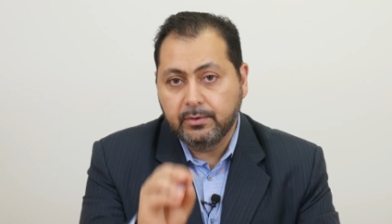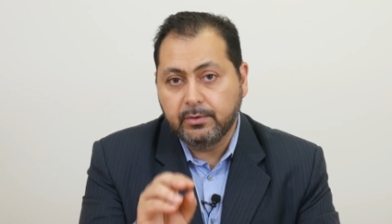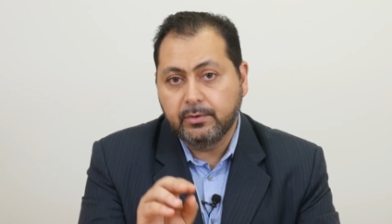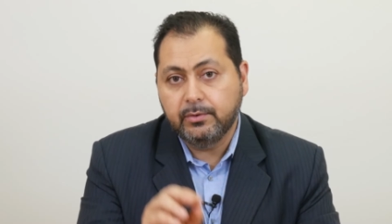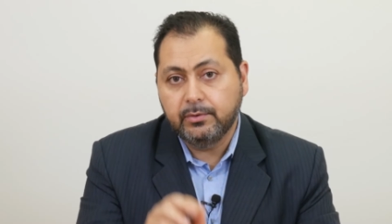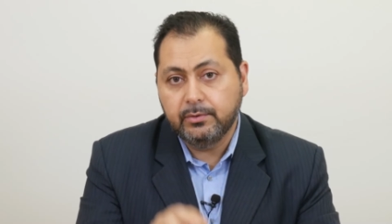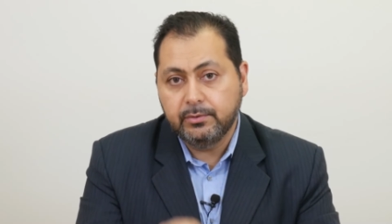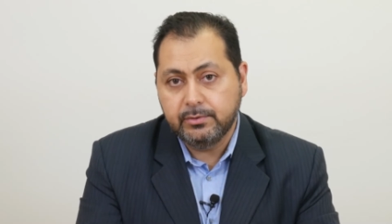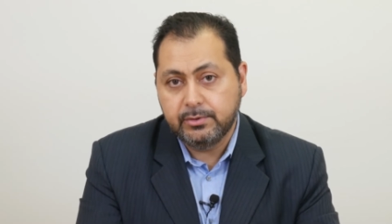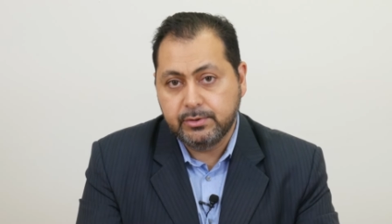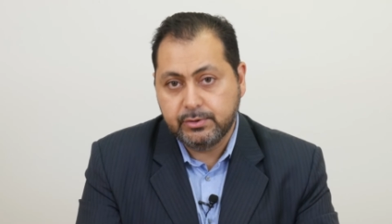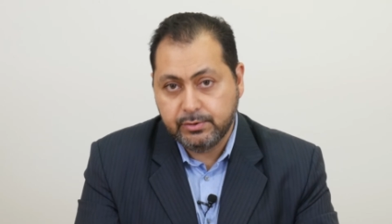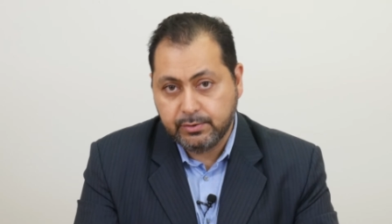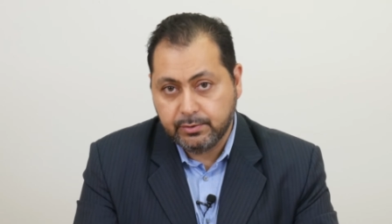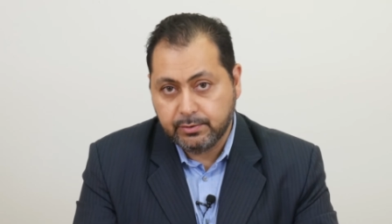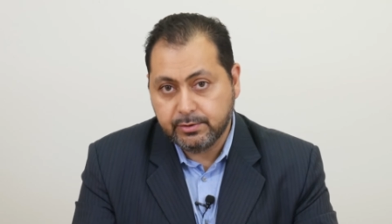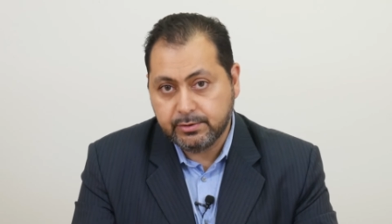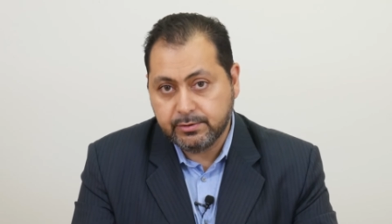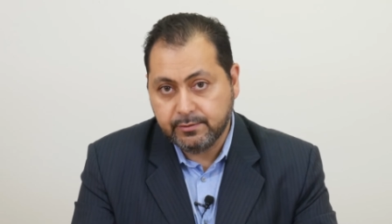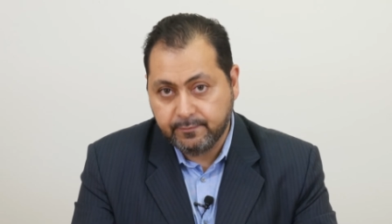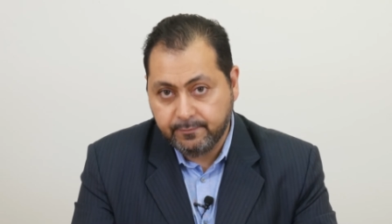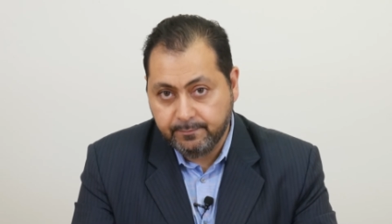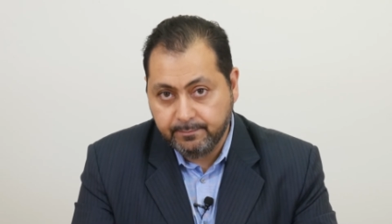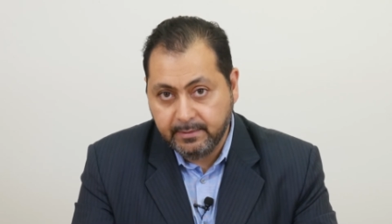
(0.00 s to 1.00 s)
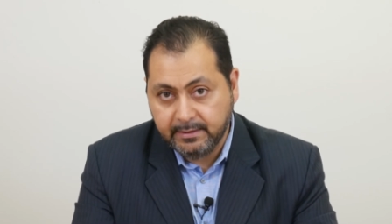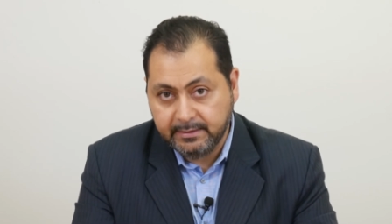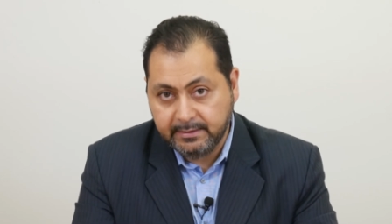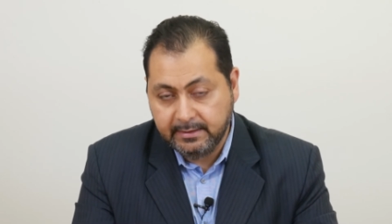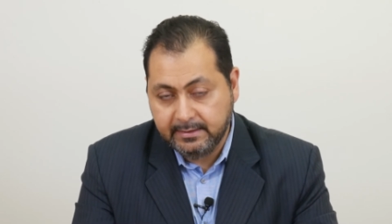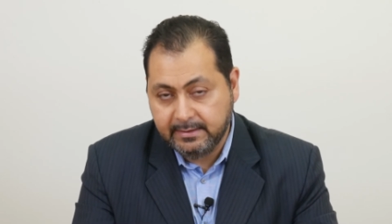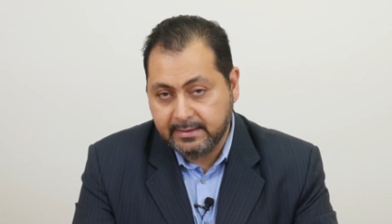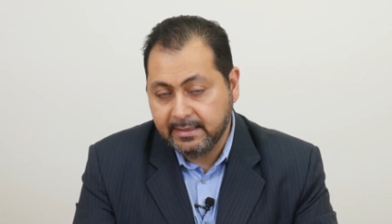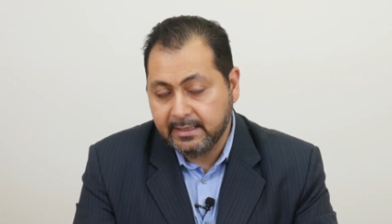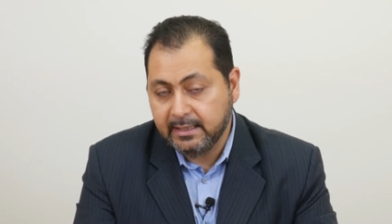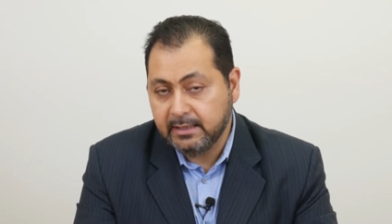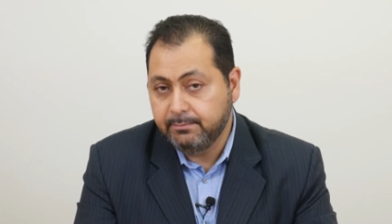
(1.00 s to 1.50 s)
own source of money.
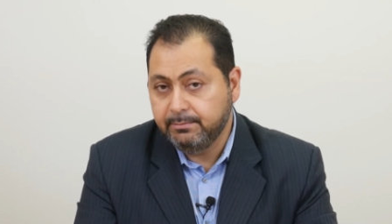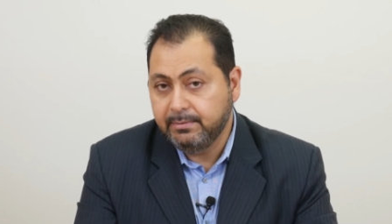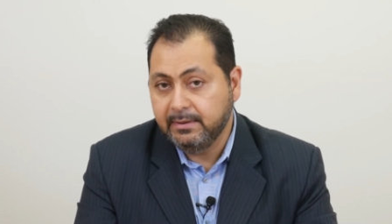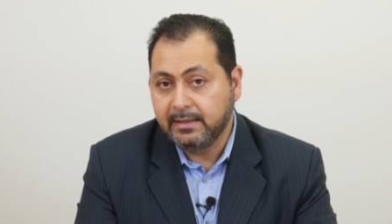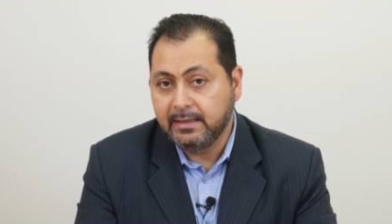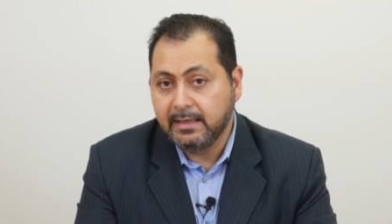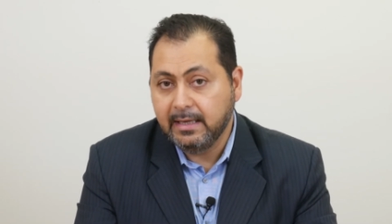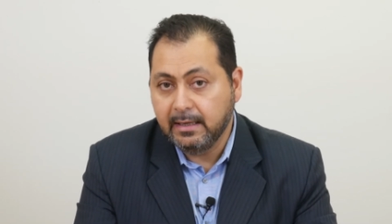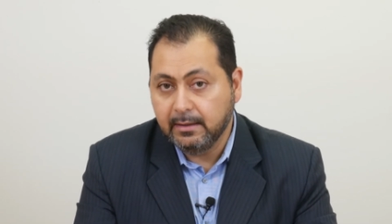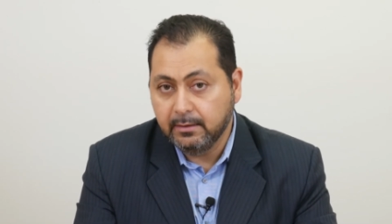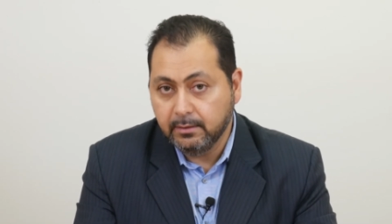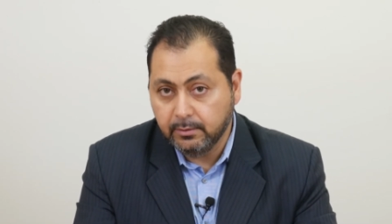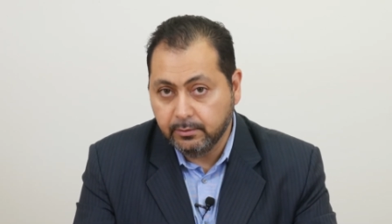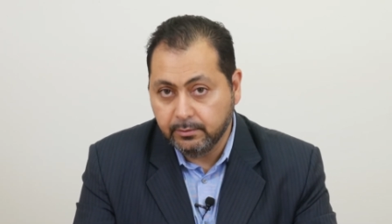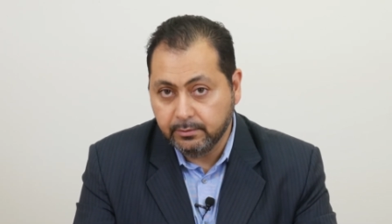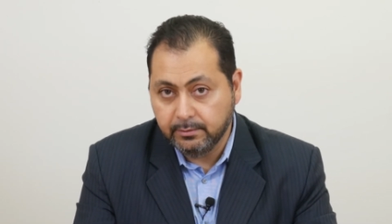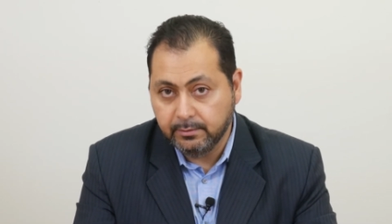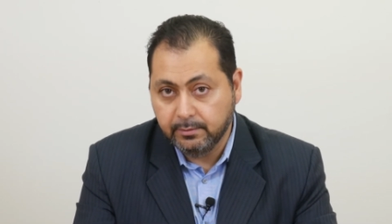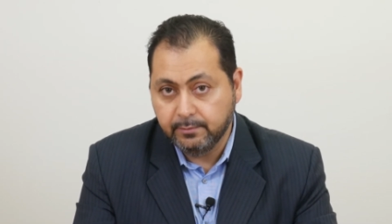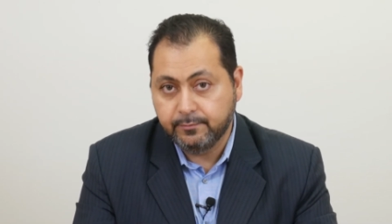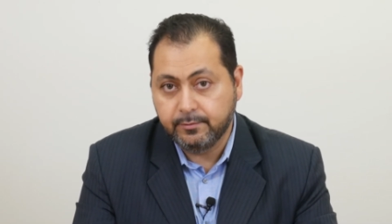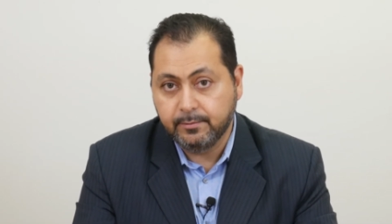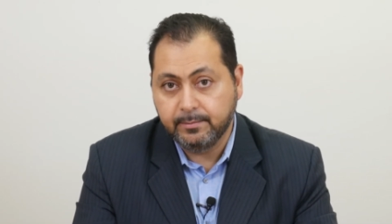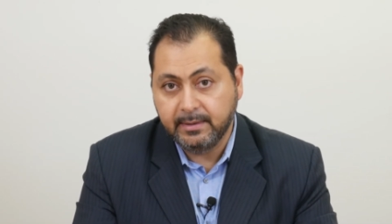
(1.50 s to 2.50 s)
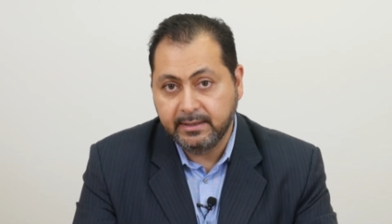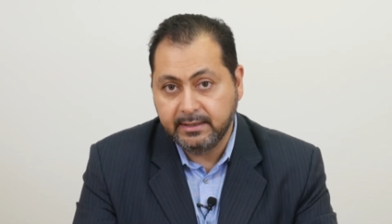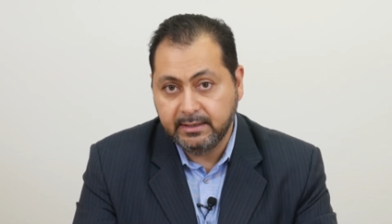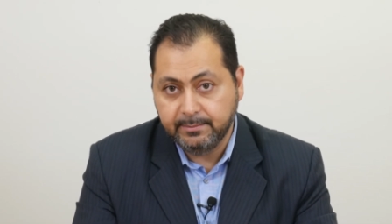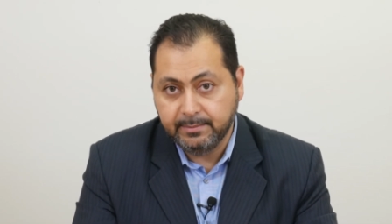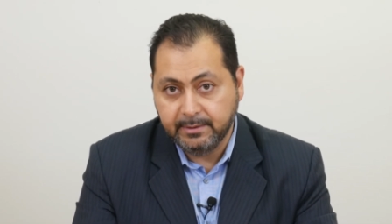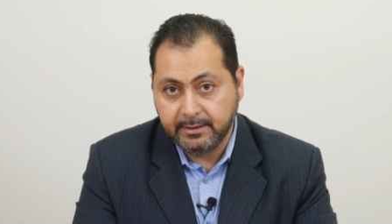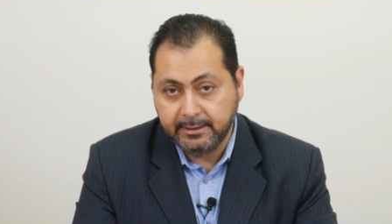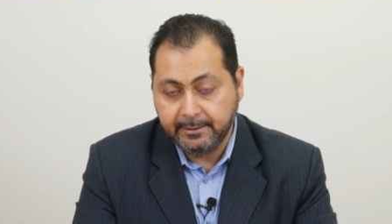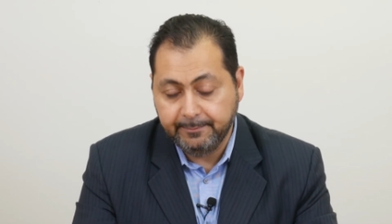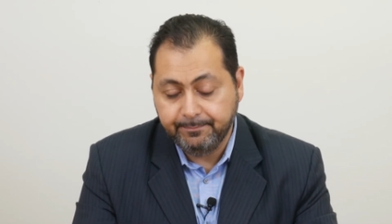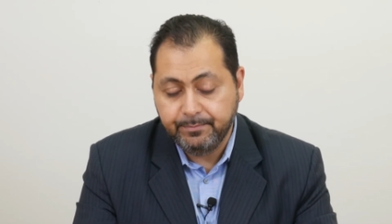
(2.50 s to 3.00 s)
It cannot be a loan from
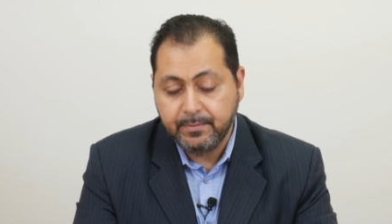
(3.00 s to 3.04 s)
anybody.